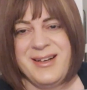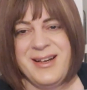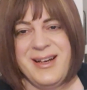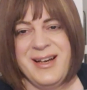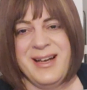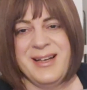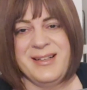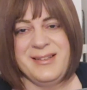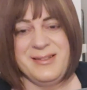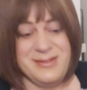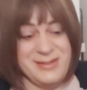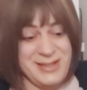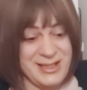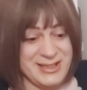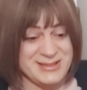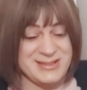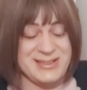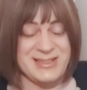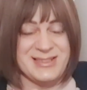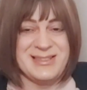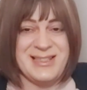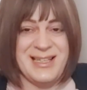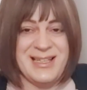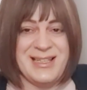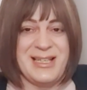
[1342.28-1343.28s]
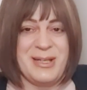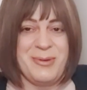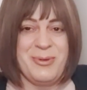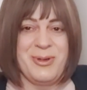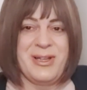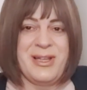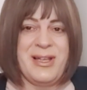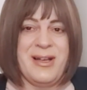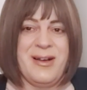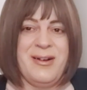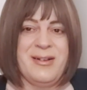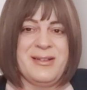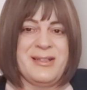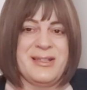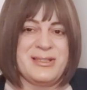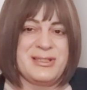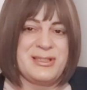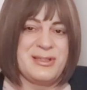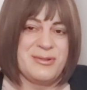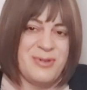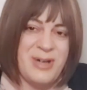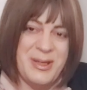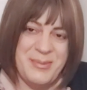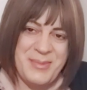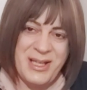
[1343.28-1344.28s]
and that's exactly what they are. They're
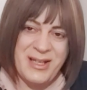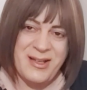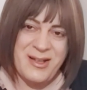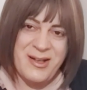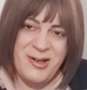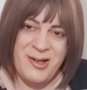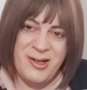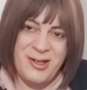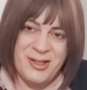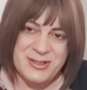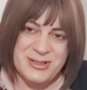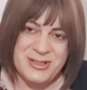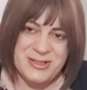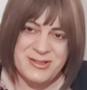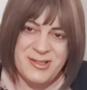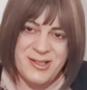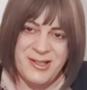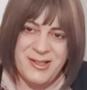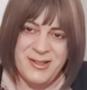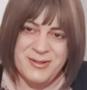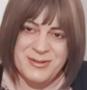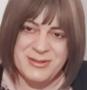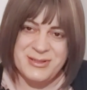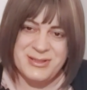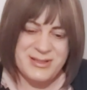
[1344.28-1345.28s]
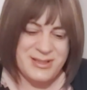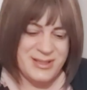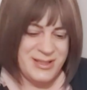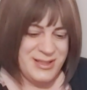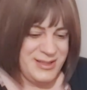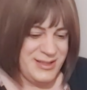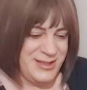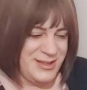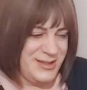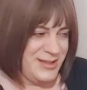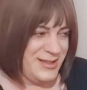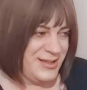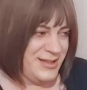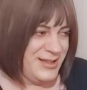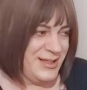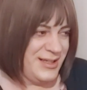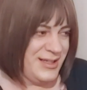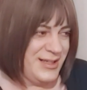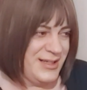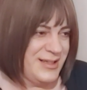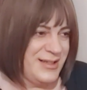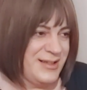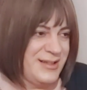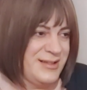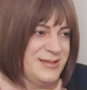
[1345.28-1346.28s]
ceramic arch tiles,
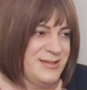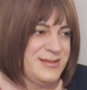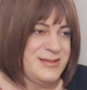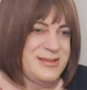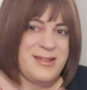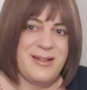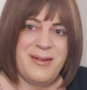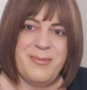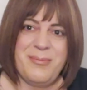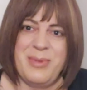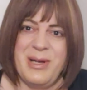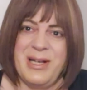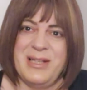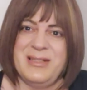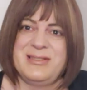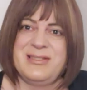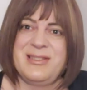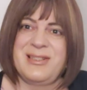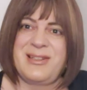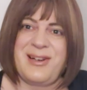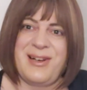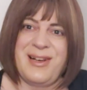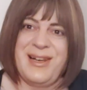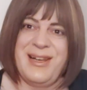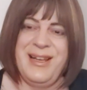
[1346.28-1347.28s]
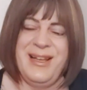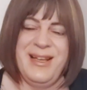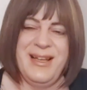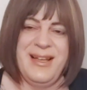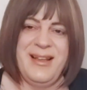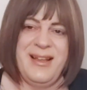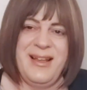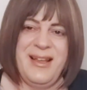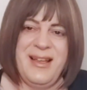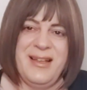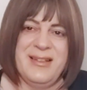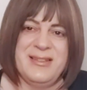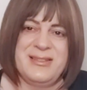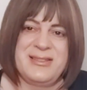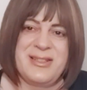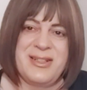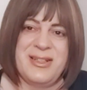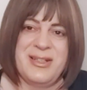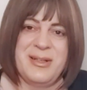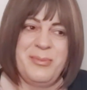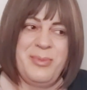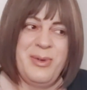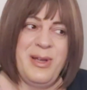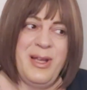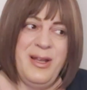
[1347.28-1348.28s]
and basically it's going
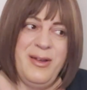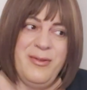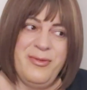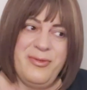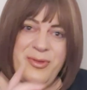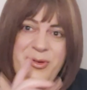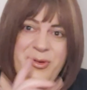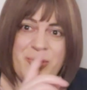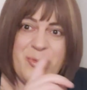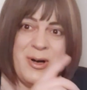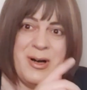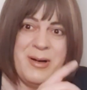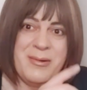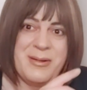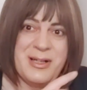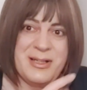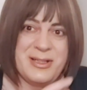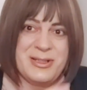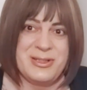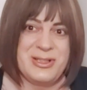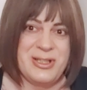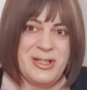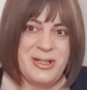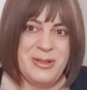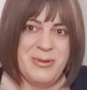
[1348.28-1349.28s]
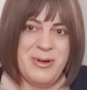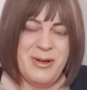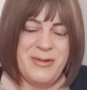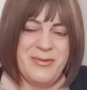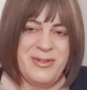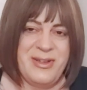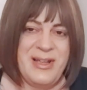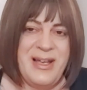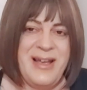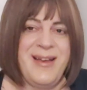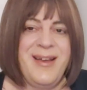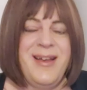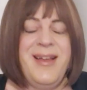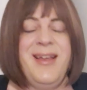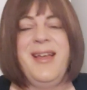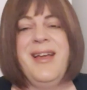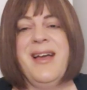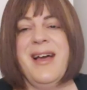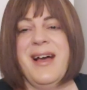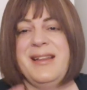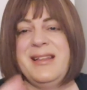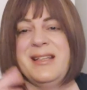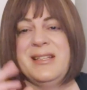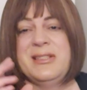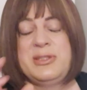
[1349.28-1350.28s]
to be for what I'm going to show you over there,
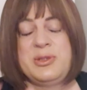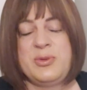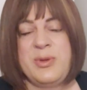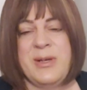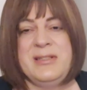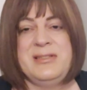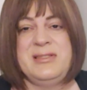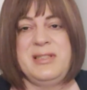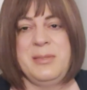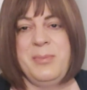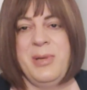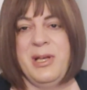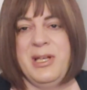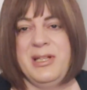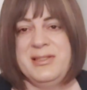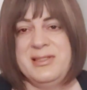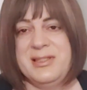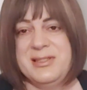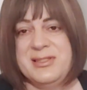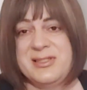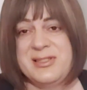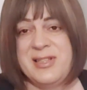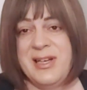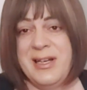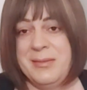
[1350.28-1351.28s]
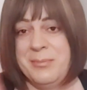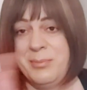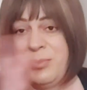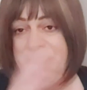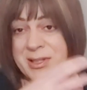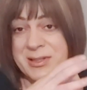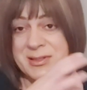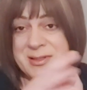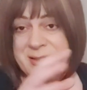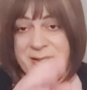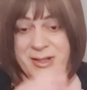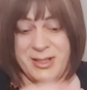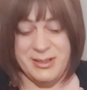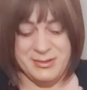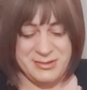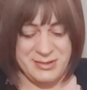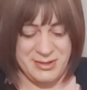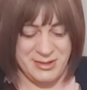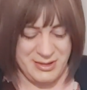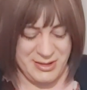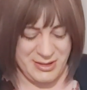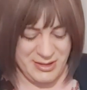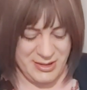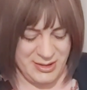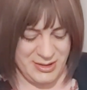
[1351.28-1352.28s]
and there's 20 pieces, 10 per side.
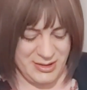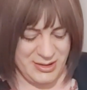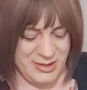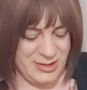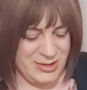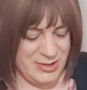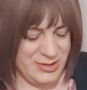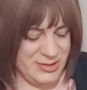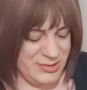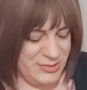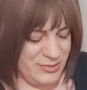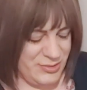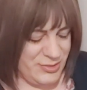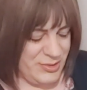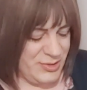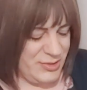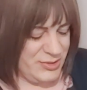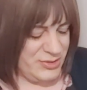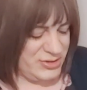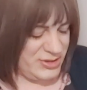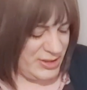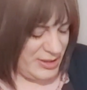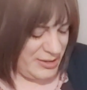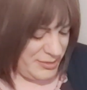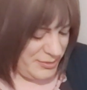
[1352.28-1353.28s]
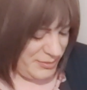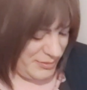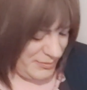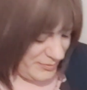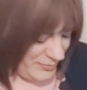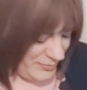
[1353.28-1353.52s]
So